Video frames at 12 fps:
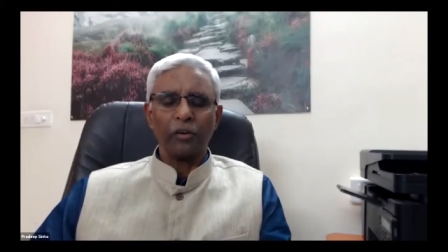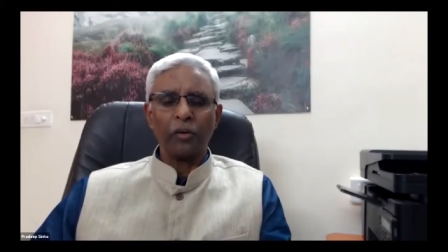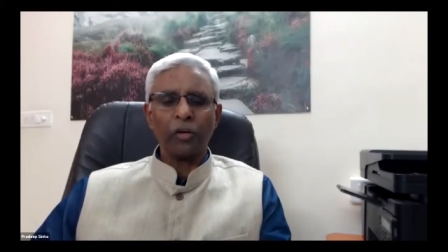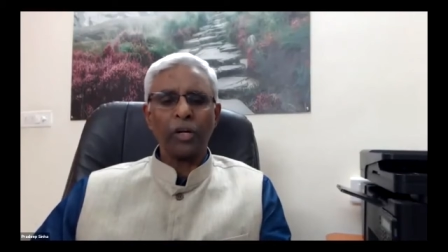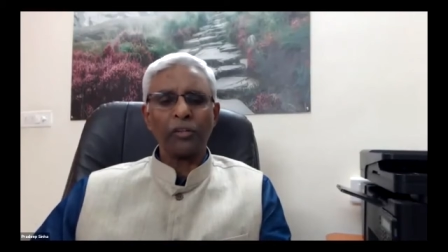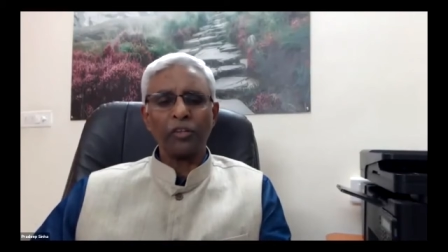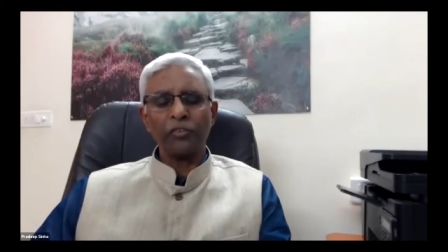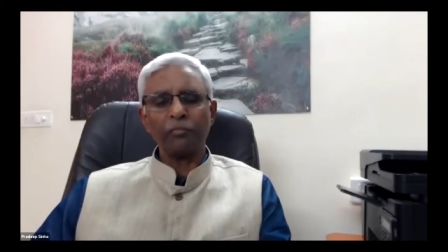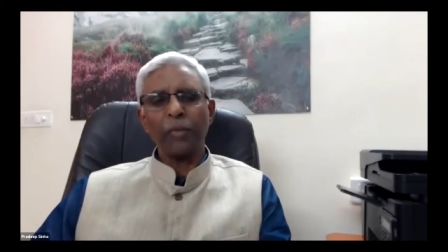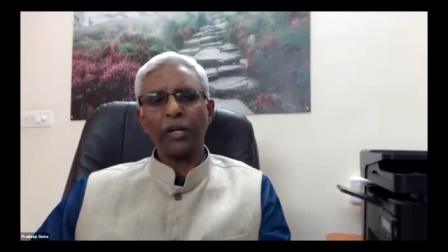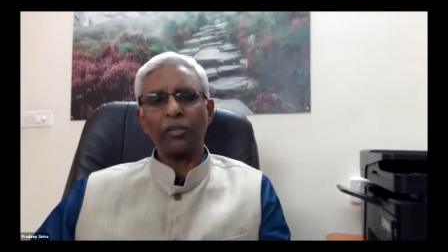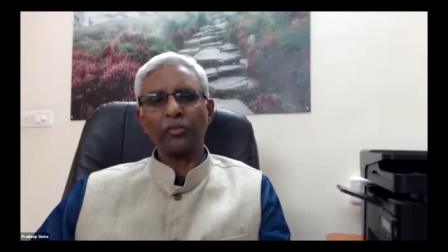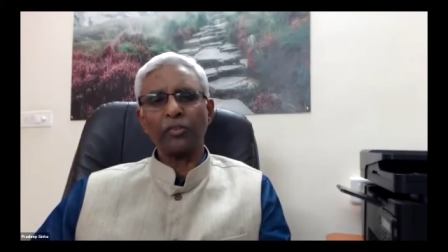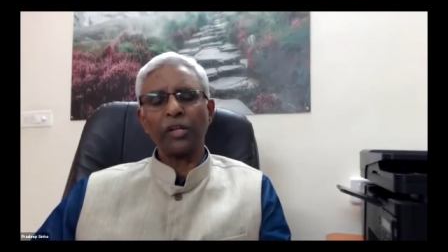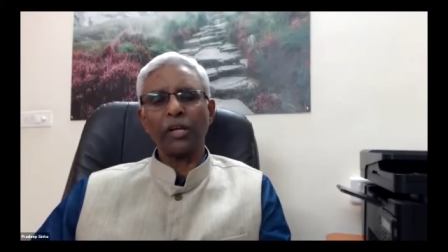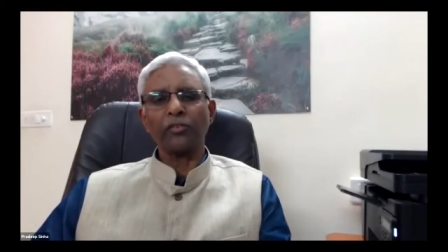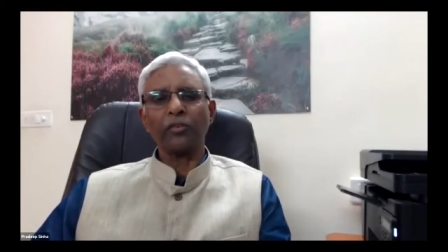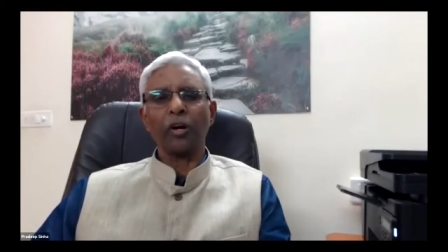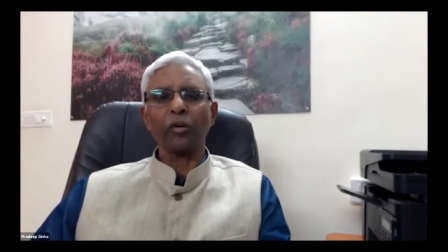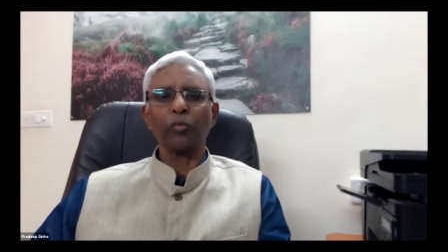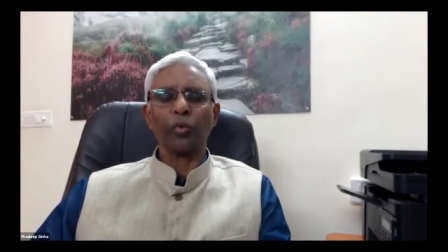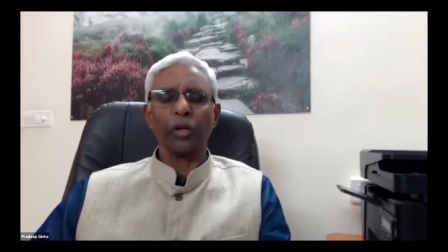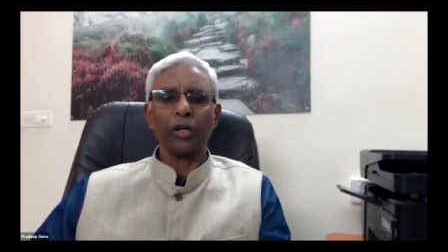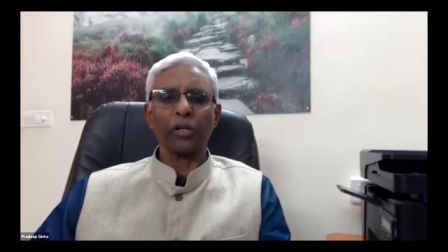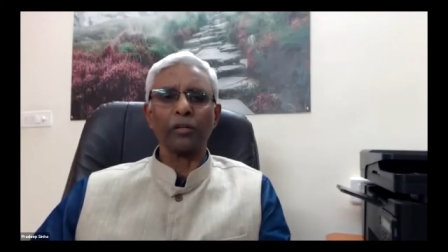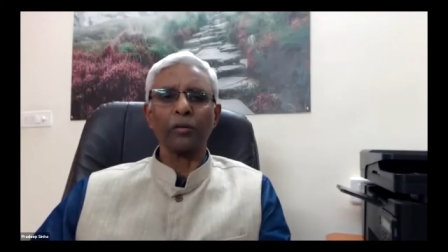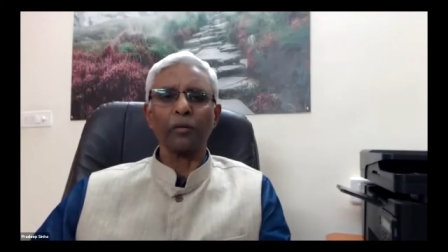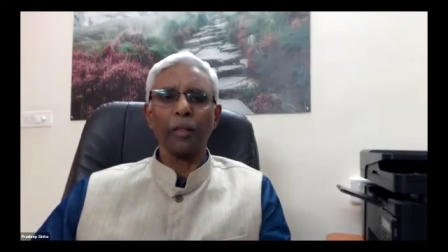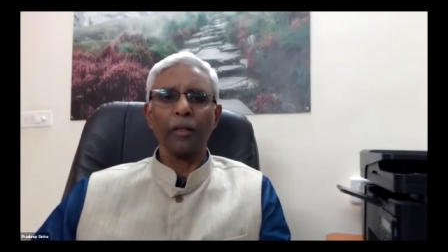okay, this medicine has not worked.